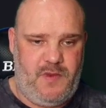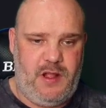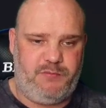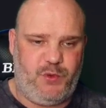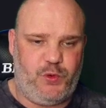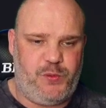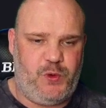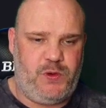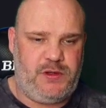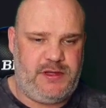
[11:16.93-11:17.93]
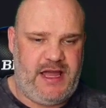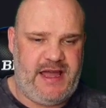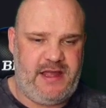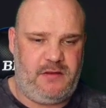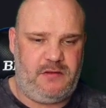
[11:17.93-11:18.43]
Broadmoor,
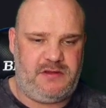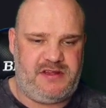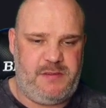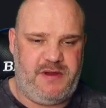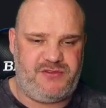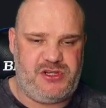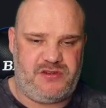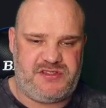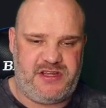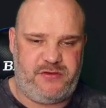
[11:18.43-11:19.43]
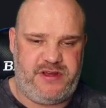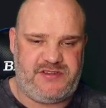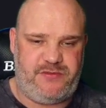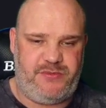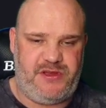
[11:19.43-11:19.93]
hail, debuff chance increased
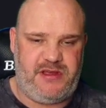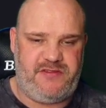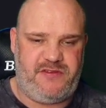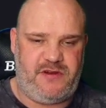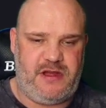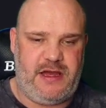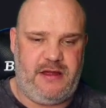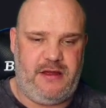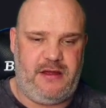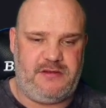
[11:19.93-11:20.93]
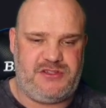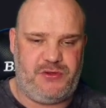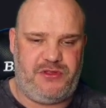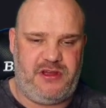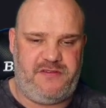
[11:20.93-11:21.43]
from 35 to
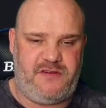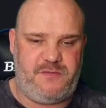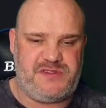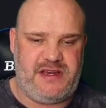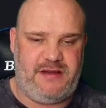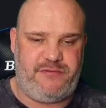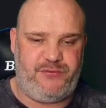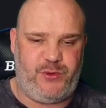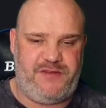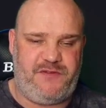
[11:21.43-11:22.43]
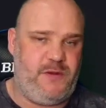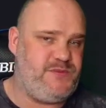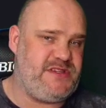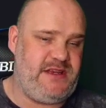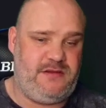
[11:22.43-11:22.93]
35%, up from
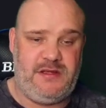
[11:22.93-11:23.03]
25%.